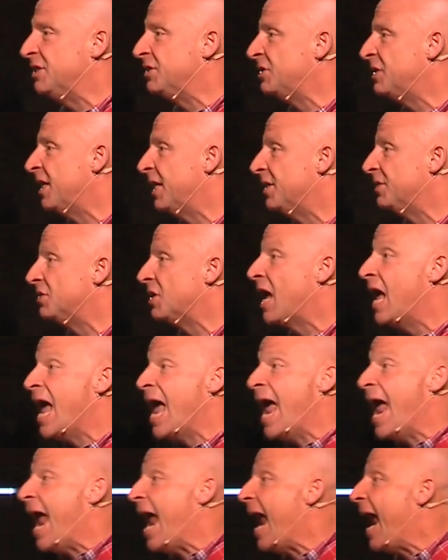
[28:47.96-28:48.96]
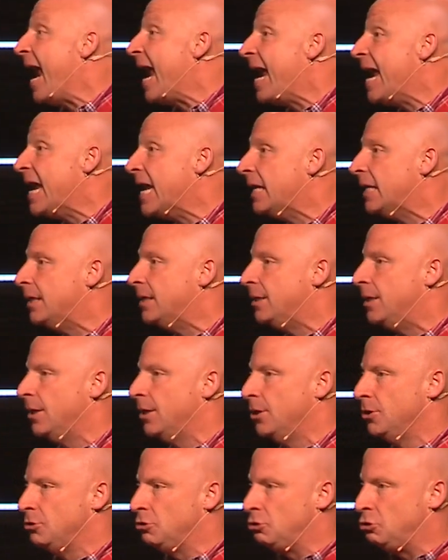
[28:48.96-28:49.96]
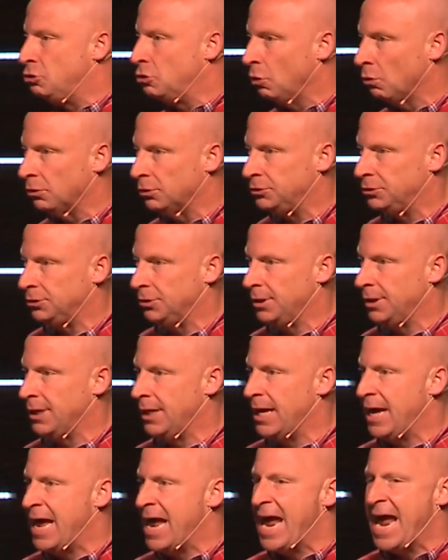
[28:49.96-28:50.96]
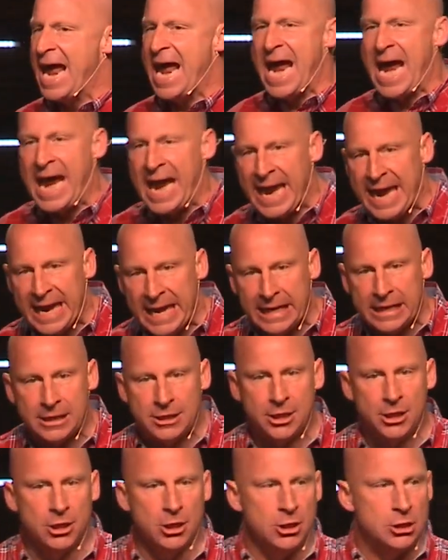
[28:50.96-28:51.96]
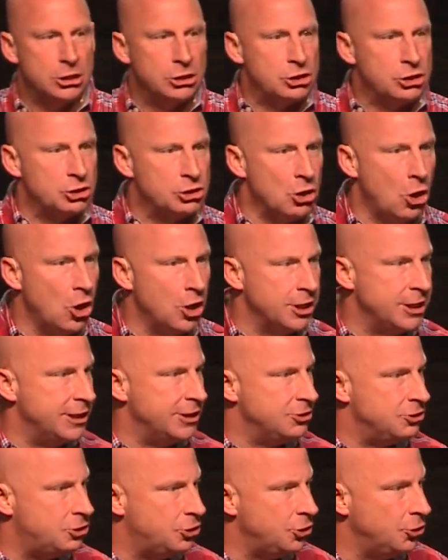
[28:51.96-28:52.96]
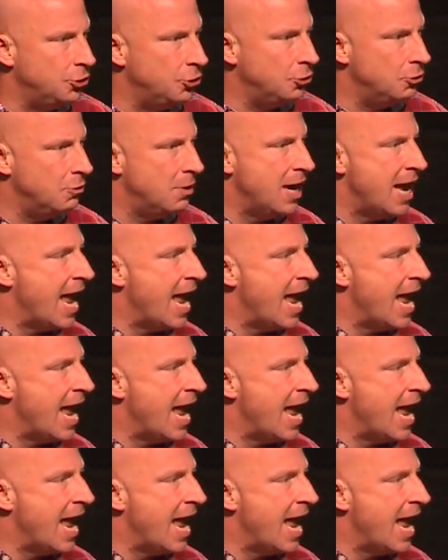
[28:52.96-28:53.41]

says, and tortured, and sawn in two,